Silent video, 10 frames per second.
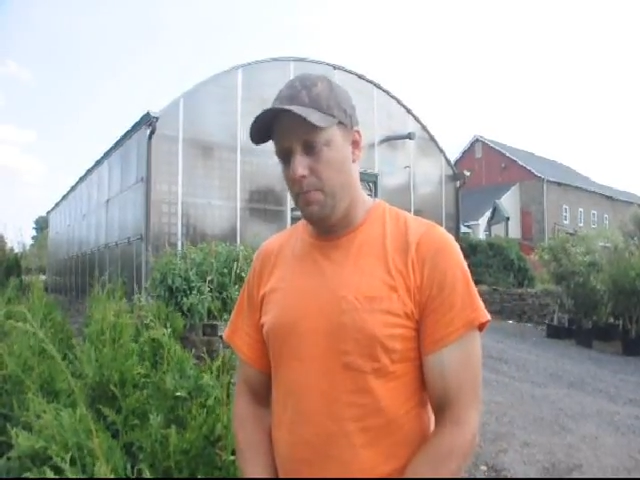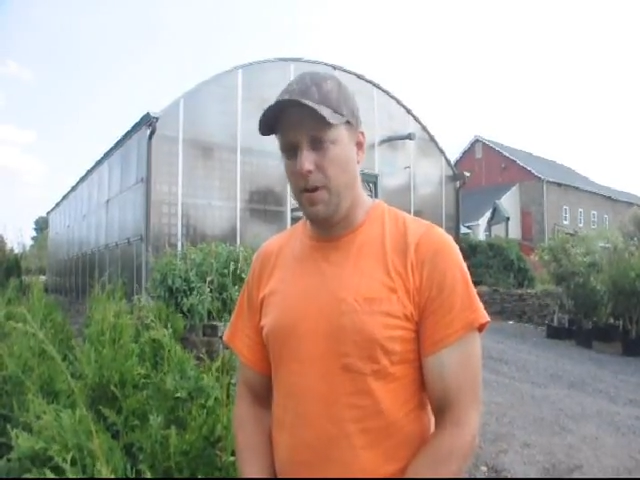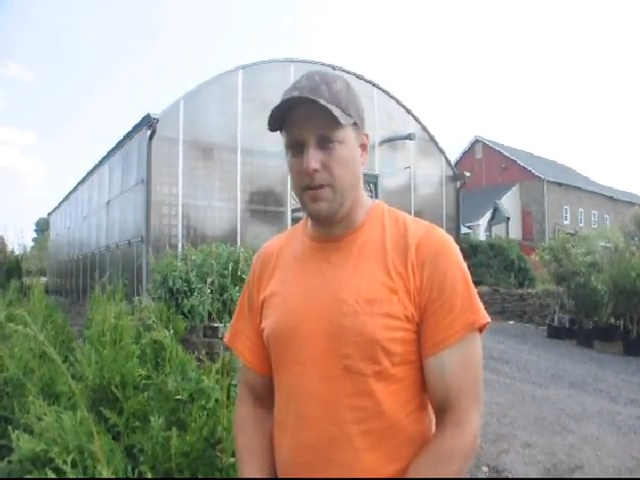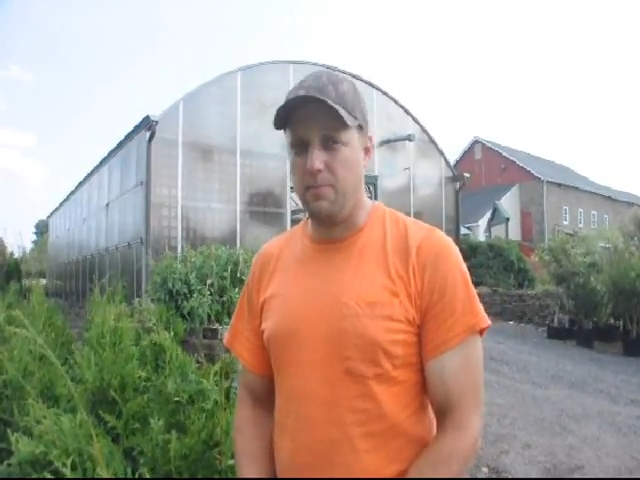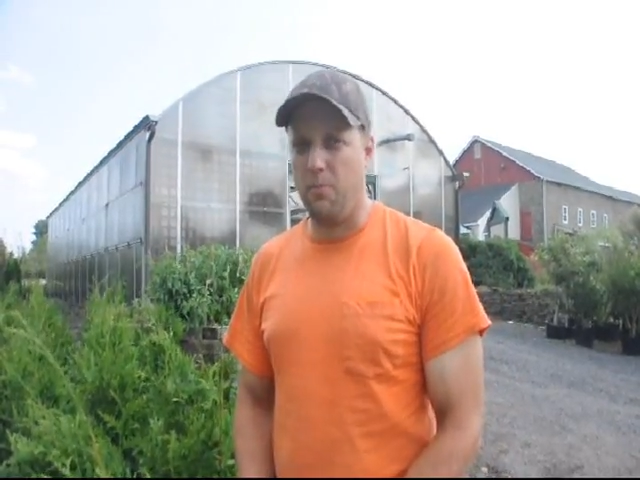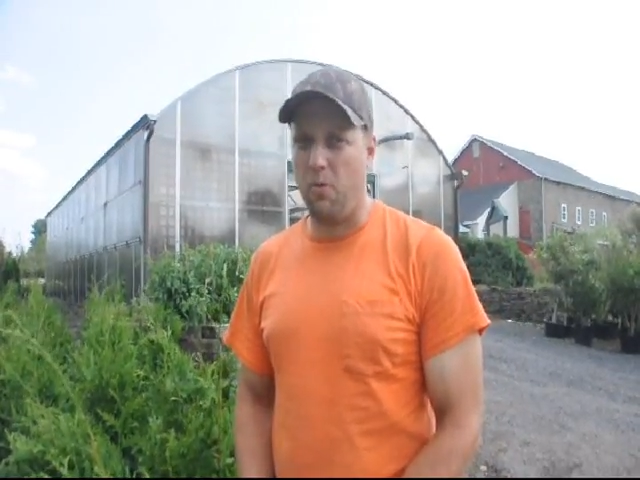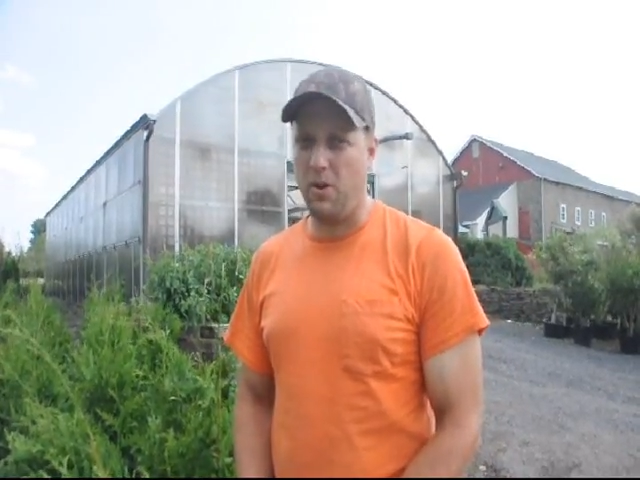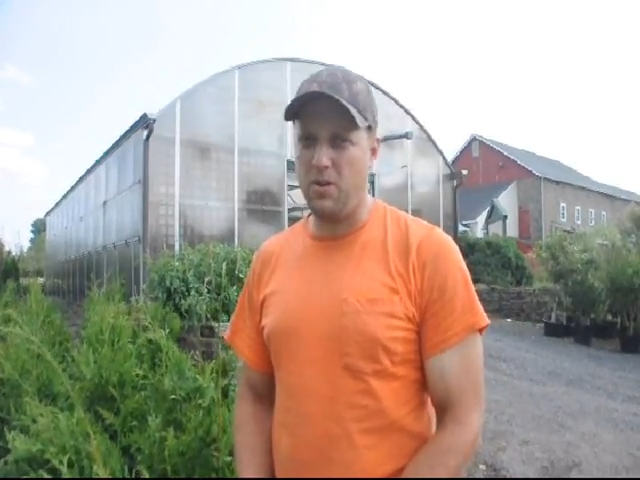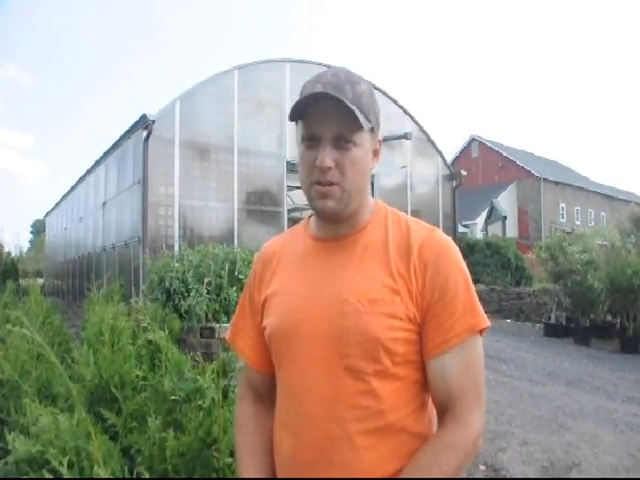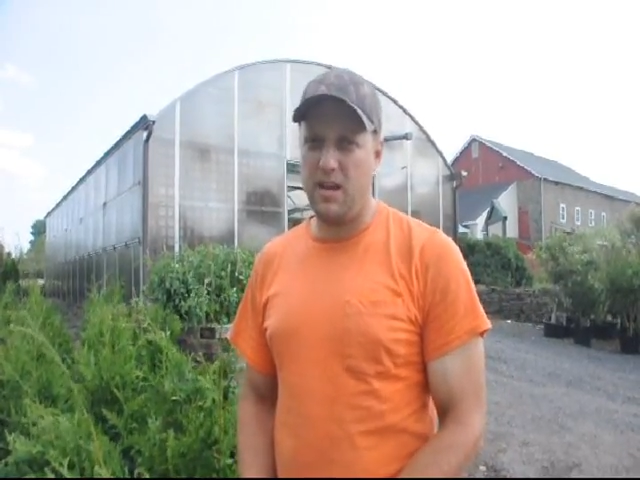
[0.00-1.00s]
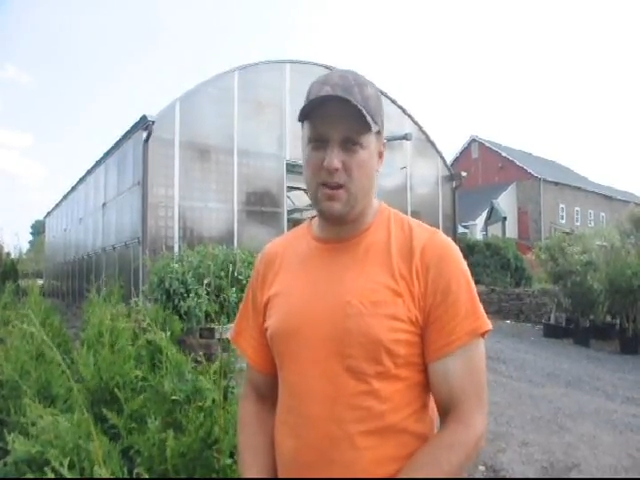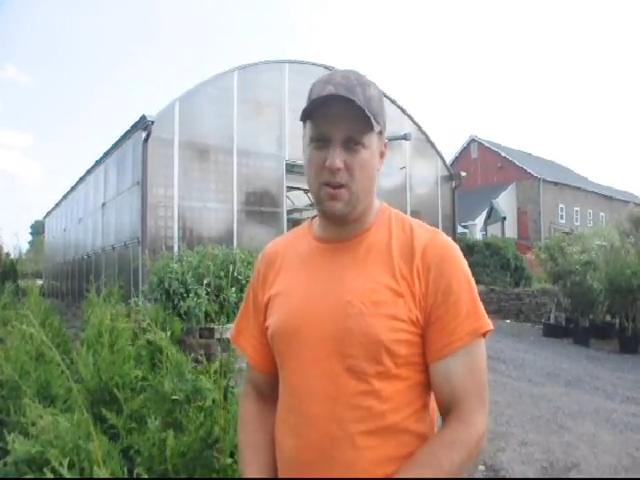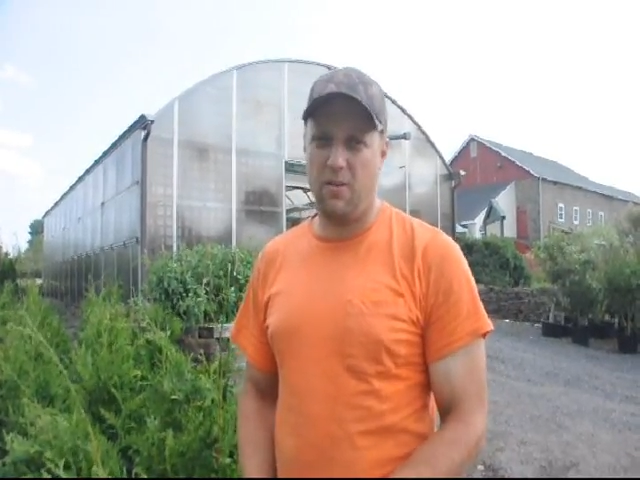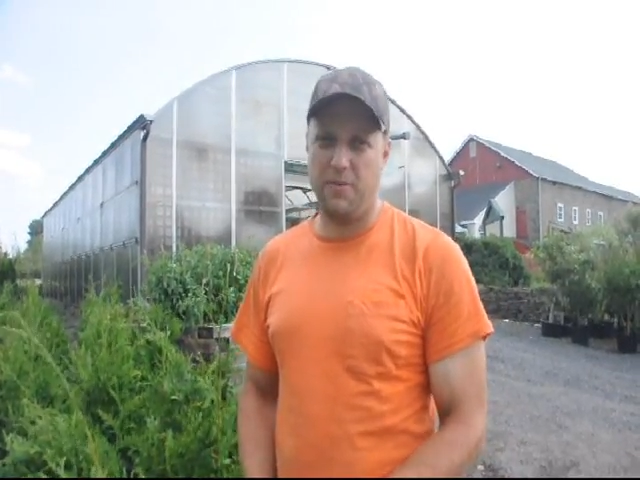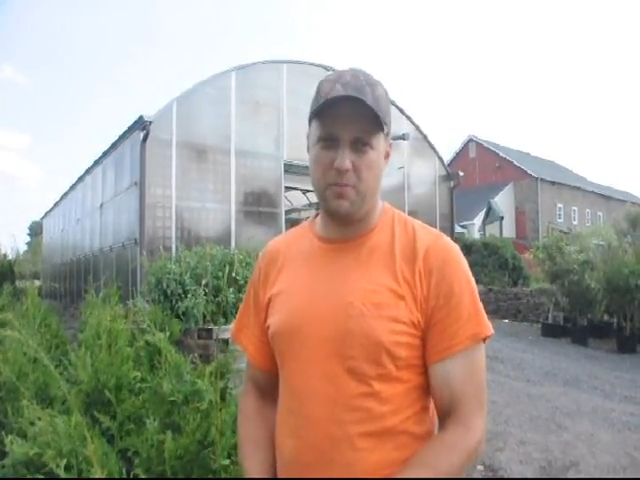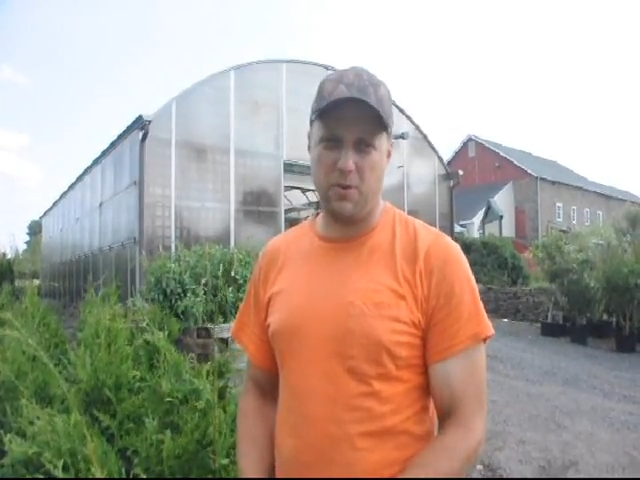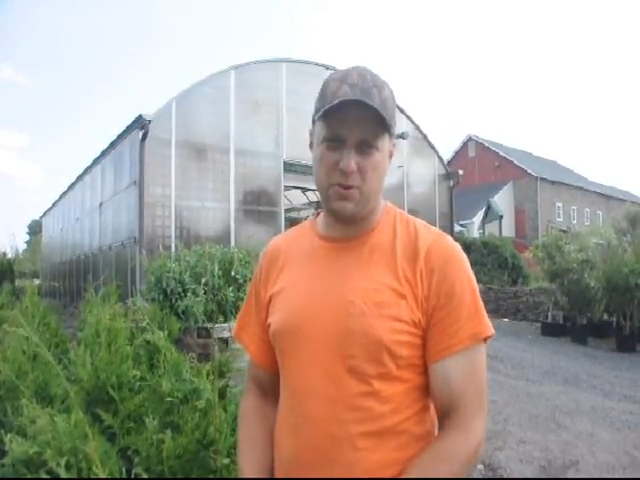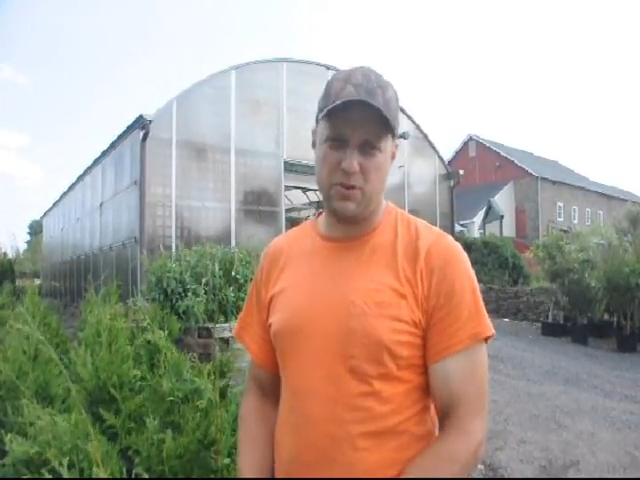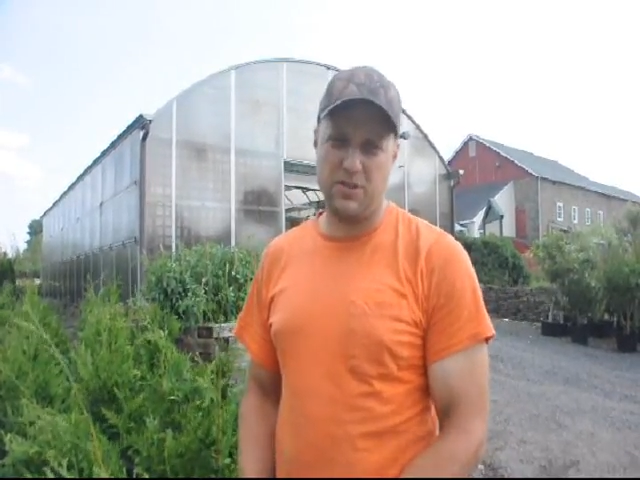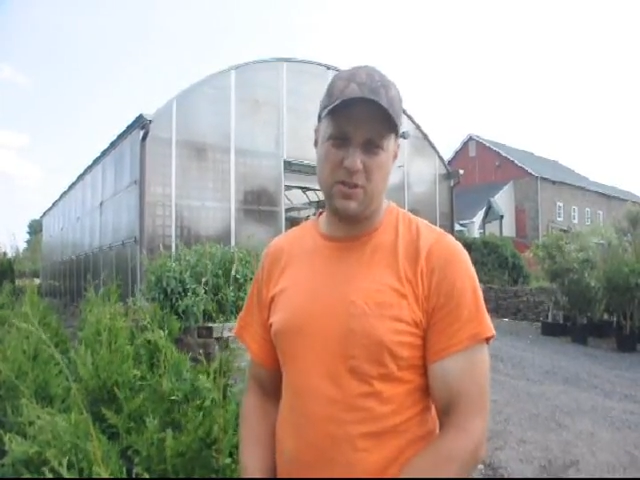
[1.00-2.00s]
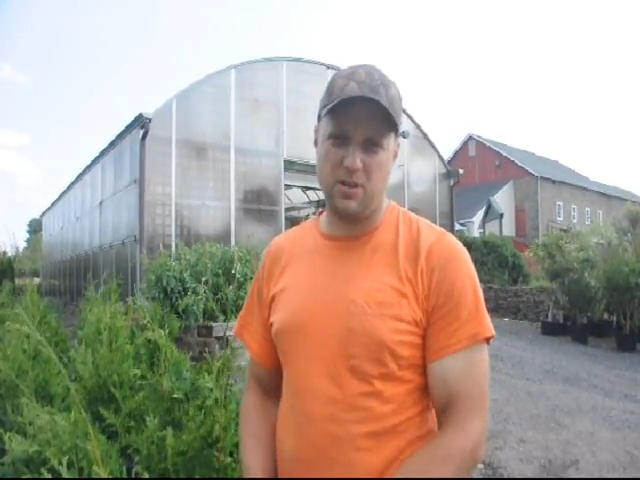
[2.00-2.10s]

but the more you take off, the more stress